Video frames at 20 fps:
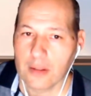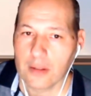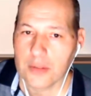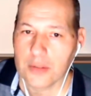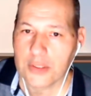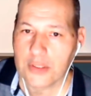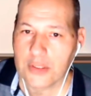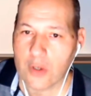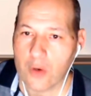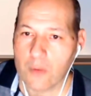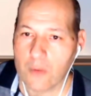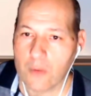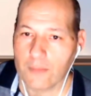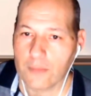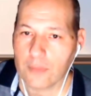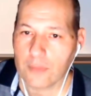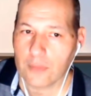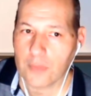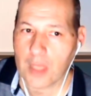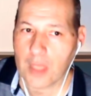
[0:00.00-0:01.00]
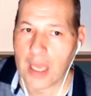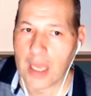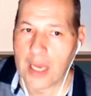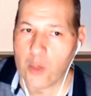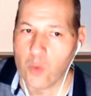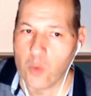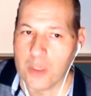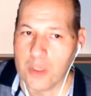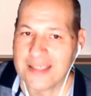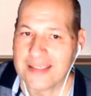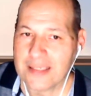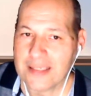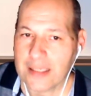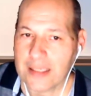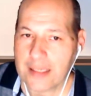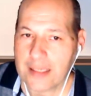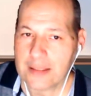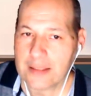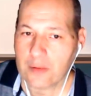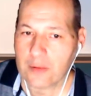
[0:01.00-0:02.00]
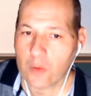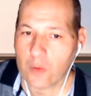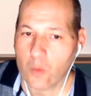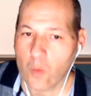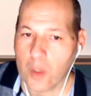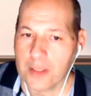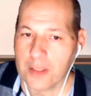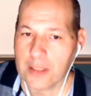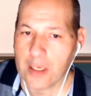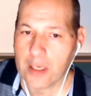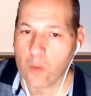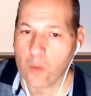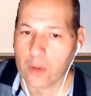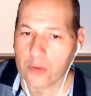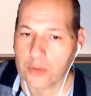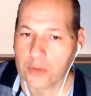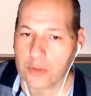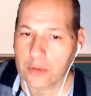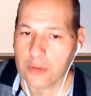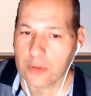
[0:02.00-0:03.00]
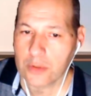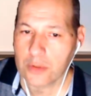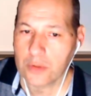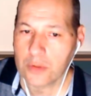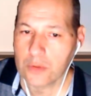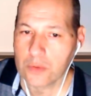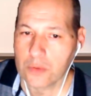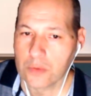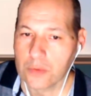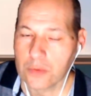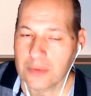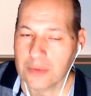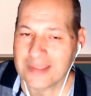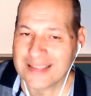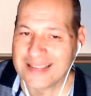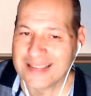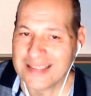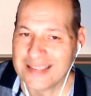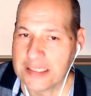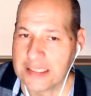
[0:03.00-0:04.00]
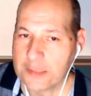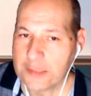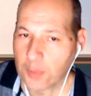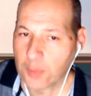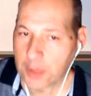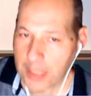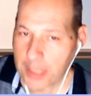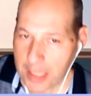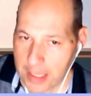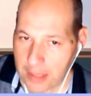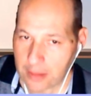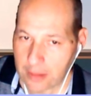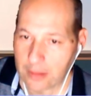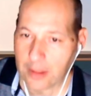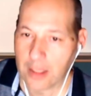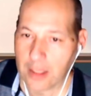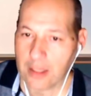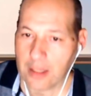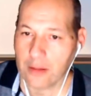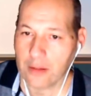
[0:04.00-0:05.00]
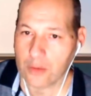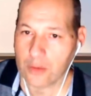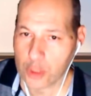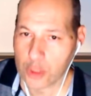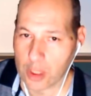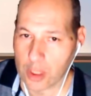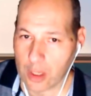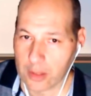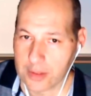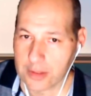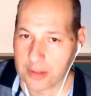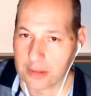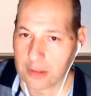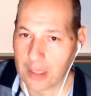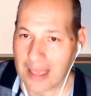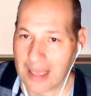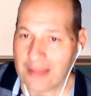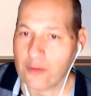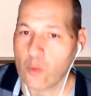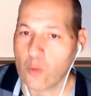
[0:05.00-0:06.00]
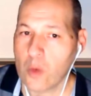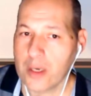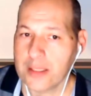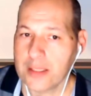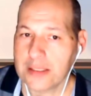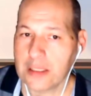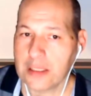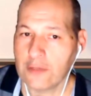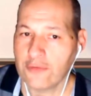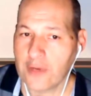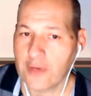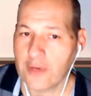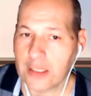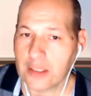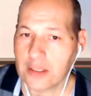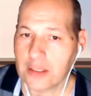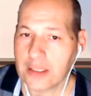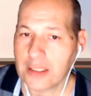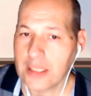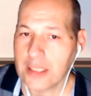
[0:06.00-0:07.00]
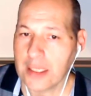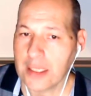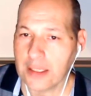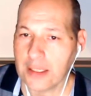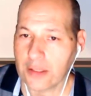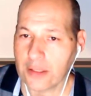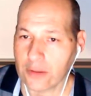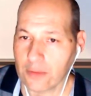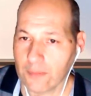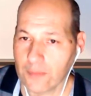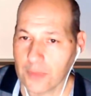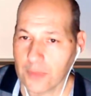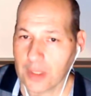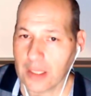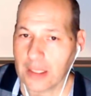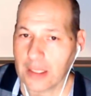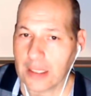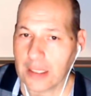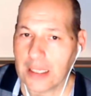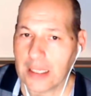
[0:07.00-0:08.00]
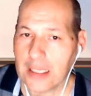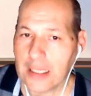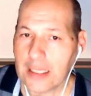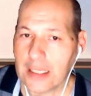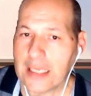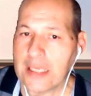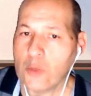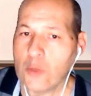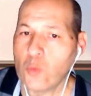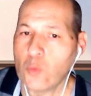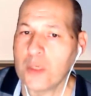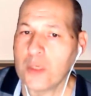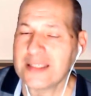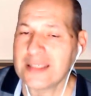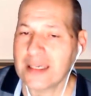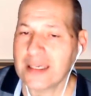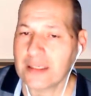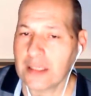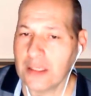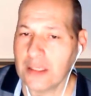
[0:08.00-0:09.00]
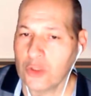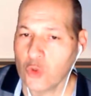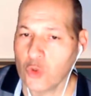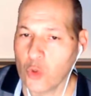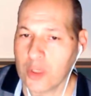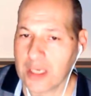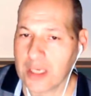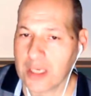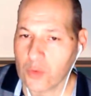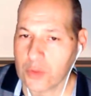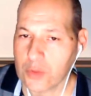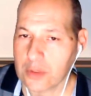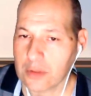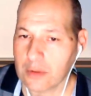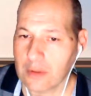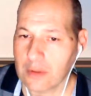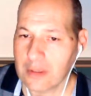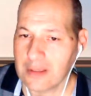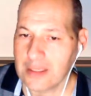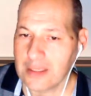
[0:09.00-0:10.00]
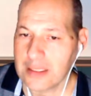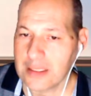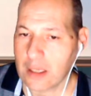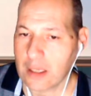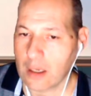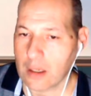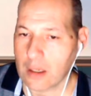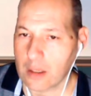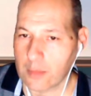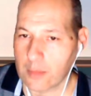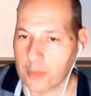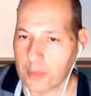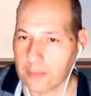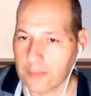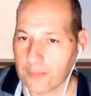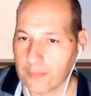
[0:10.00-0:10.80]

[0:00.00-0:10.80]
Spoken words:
So I will select what I want to display in the chart. Otherwise, if I click here, it will take into account this column.